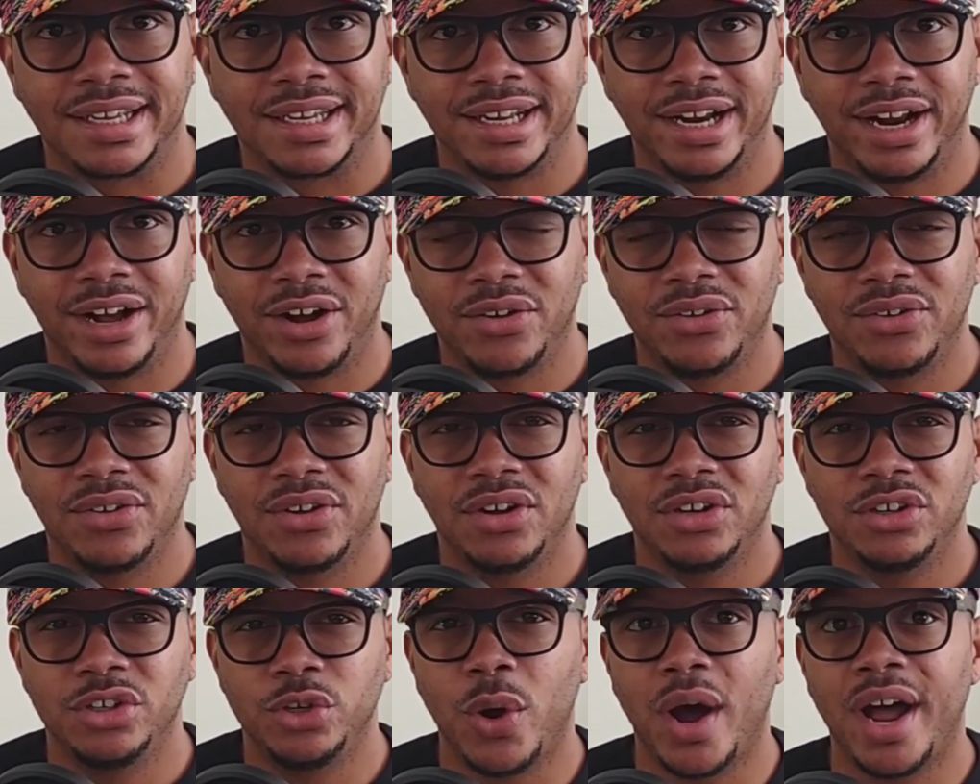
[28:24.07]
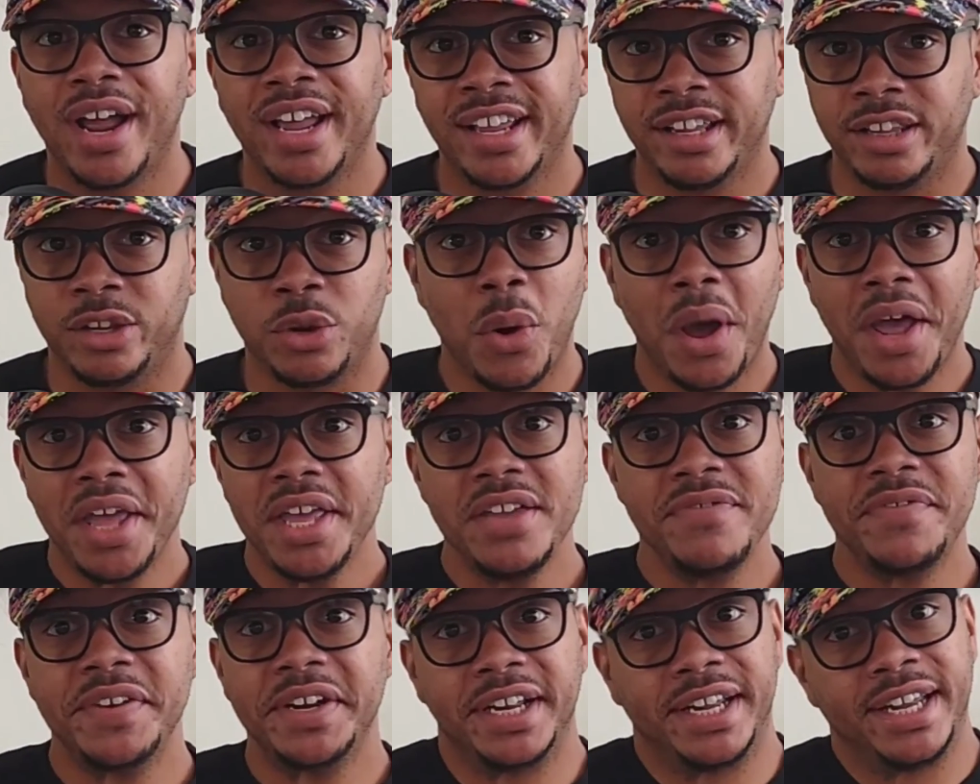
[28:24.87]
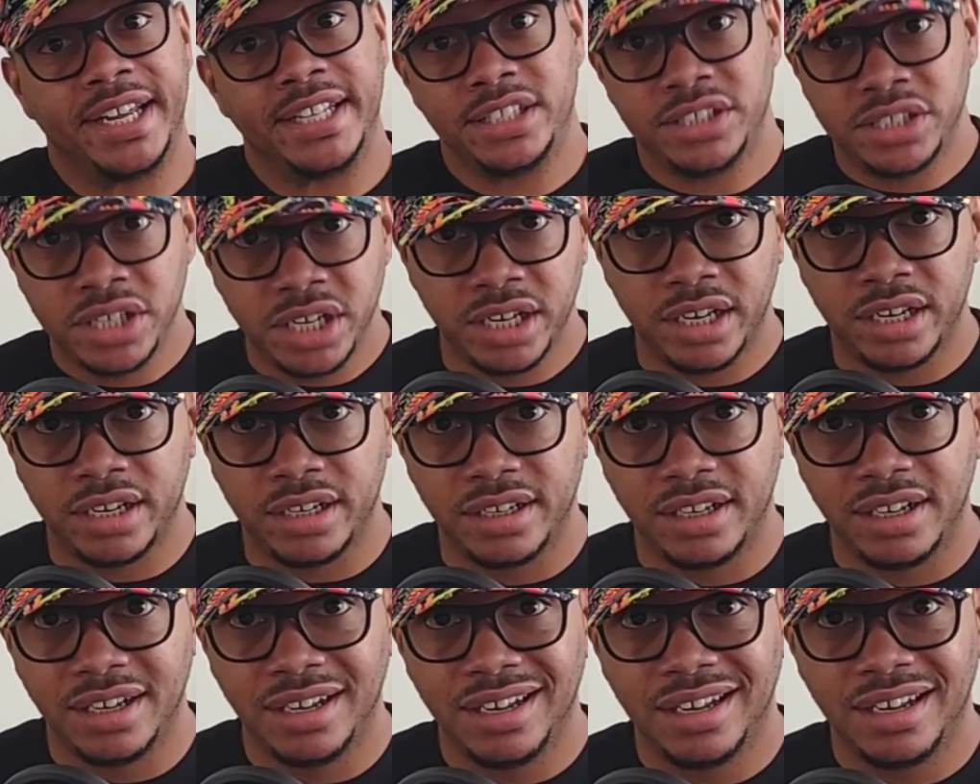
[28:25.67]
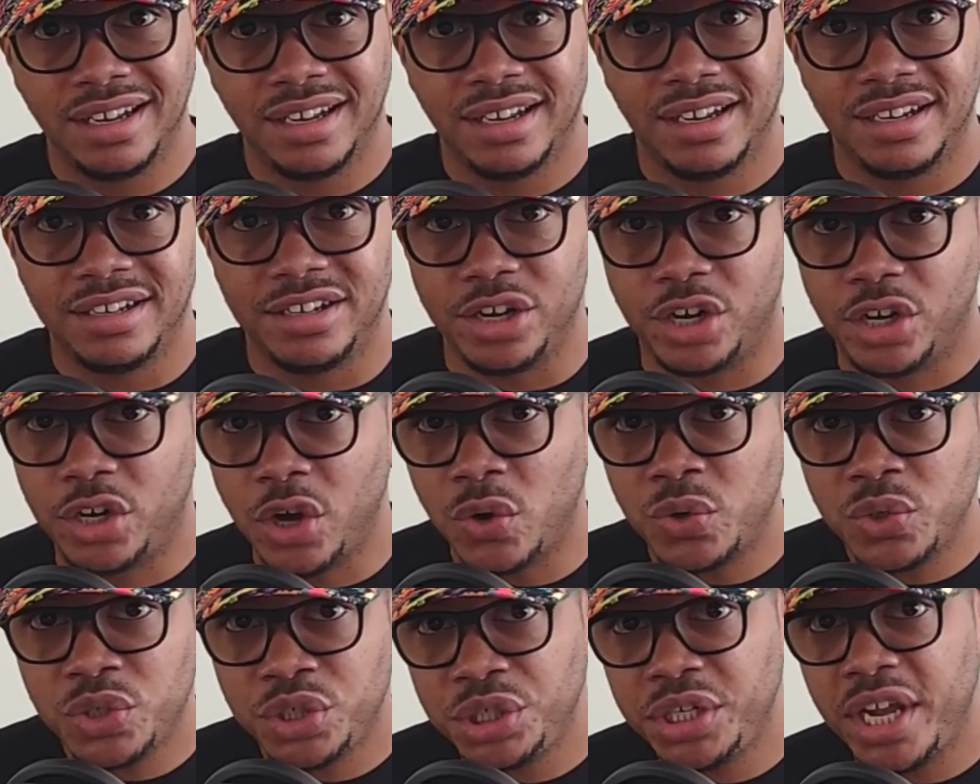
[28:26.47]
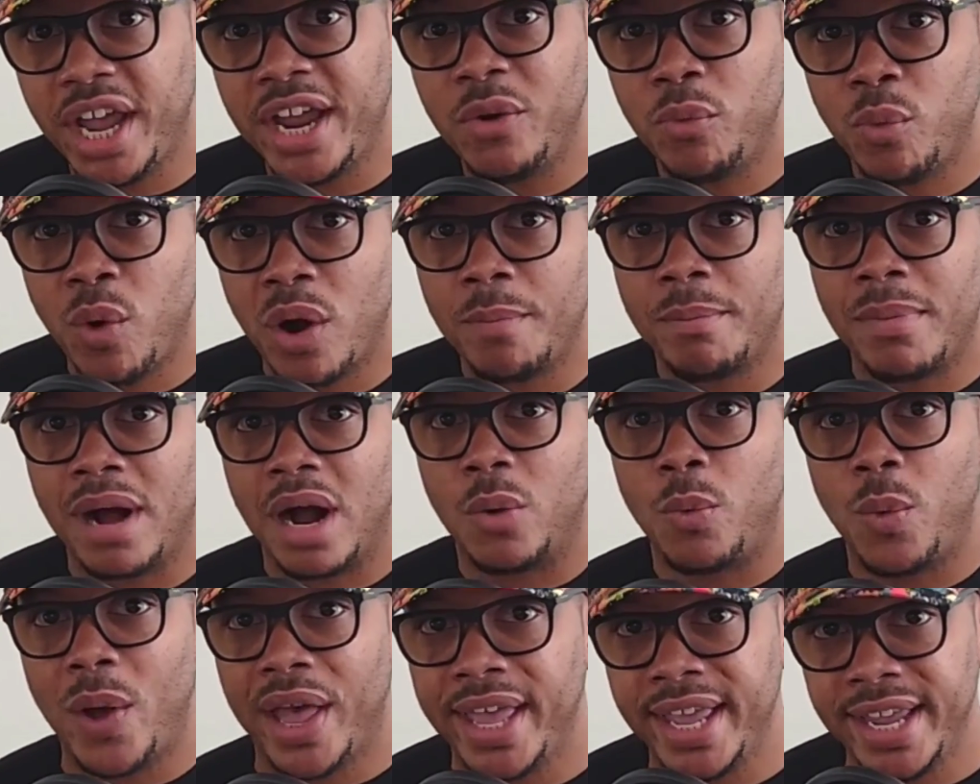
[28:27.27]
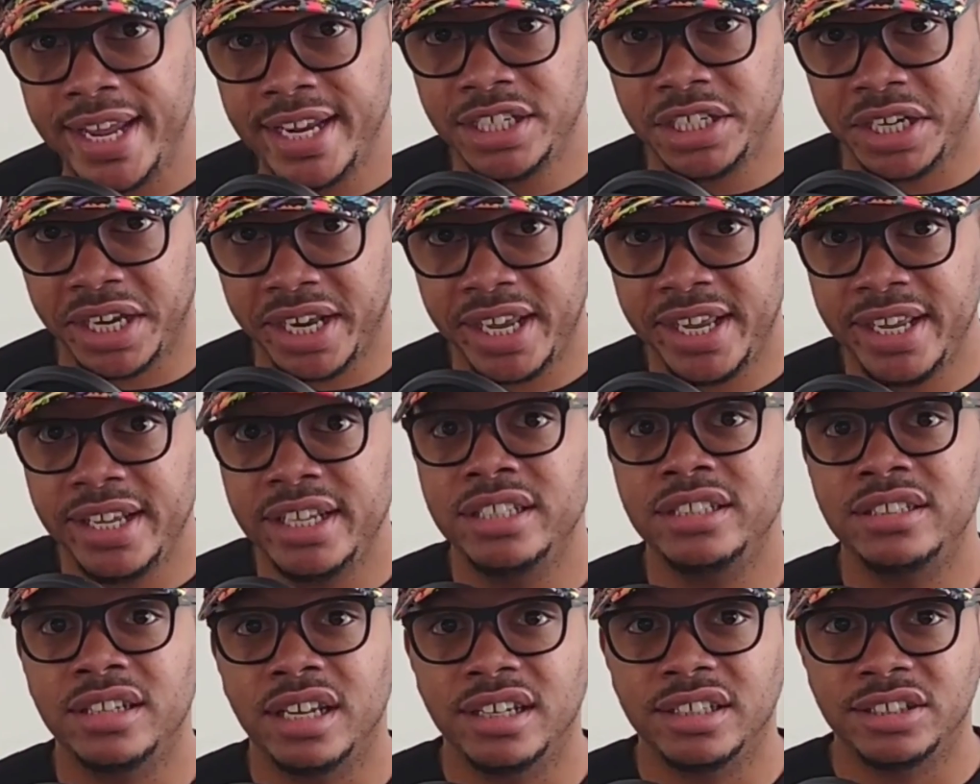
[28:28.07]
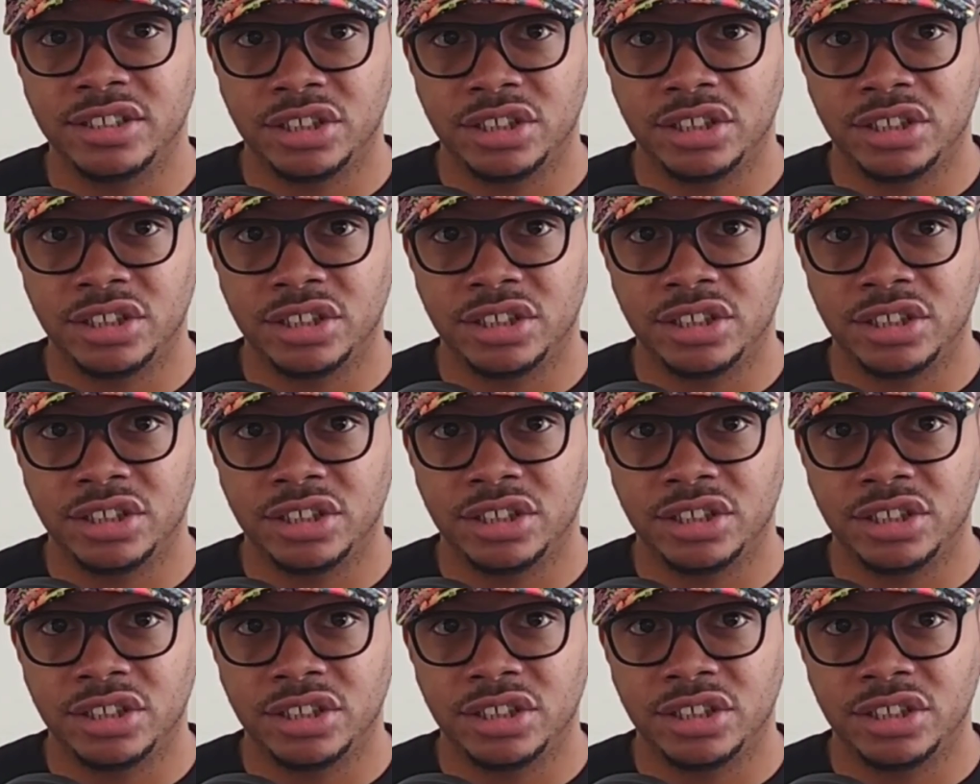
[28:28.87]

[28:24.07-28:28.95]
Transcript: Do I even get to negotiate what my wage is?